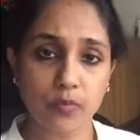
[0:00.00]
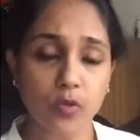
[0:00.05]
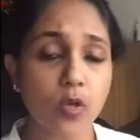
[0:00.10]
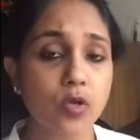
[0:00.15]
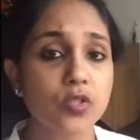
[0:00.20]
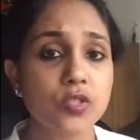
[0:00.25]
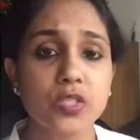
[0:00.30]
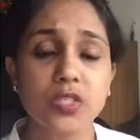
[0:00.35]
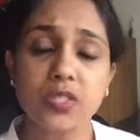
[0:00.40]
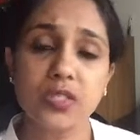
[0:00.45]

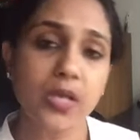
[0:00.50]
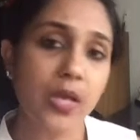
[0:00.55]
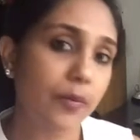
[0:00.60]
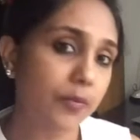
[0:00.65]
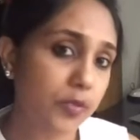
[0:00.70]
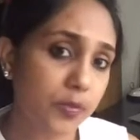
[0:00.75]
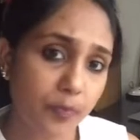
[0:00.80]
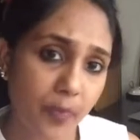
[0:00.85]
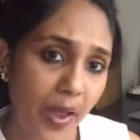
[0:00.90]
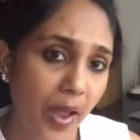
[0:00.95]
not just
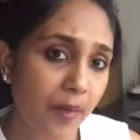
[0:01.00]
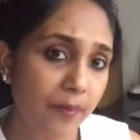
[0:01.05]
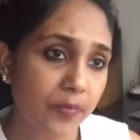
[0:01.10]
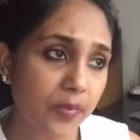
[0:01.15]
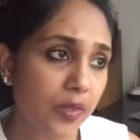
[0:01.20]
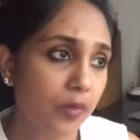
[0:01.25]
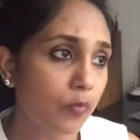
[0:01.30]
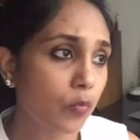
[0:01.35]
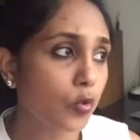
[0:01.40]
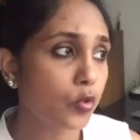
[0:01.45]
spam
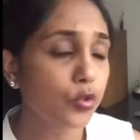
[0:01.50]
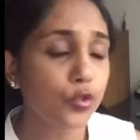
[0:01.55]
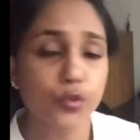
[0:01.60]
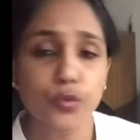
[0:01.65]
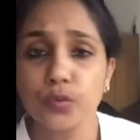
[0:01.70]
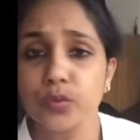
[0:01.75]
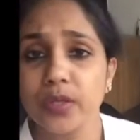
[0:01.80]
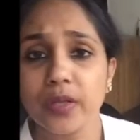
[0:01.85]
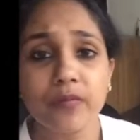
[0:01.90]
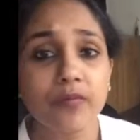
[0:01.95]
them or
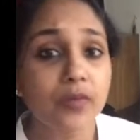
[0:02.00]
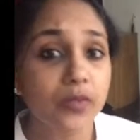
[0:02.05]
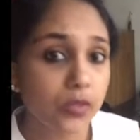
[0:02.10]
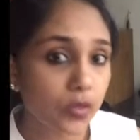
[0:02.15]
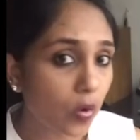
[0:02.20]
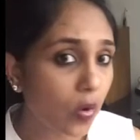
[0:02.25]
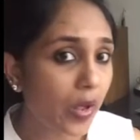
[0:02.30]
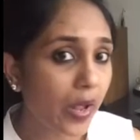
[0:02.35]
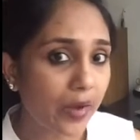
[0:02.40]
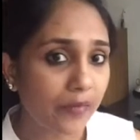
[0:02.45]
shoot them with
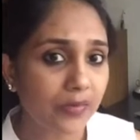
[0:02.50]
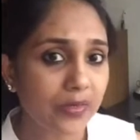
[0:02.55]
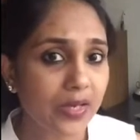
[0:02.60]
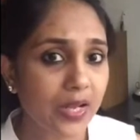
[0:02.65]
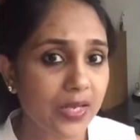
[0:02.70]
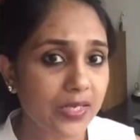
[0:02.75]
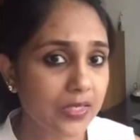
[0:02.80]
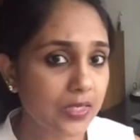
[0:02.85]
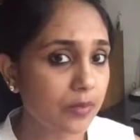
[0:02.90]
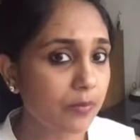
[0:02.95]
your
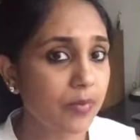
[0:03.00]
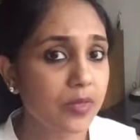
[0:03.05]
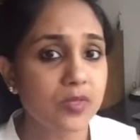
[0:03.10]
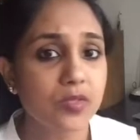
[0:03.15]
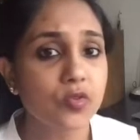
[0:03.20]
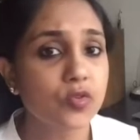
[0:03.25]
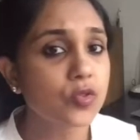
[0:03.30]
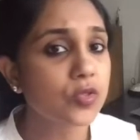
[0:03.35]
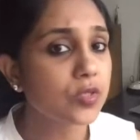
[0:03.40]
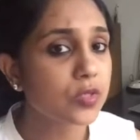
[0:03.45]
advertising
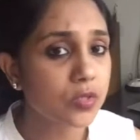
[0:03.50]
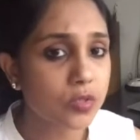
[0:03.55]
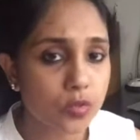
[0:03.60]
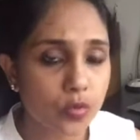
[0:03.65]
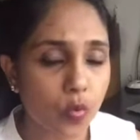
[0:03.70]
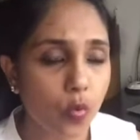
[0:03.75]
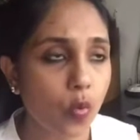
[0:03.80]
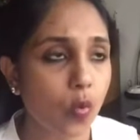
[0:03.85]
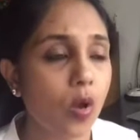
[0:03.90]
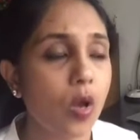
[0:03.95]
messages.
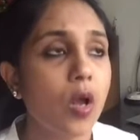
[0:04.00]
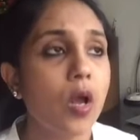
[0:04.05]
No.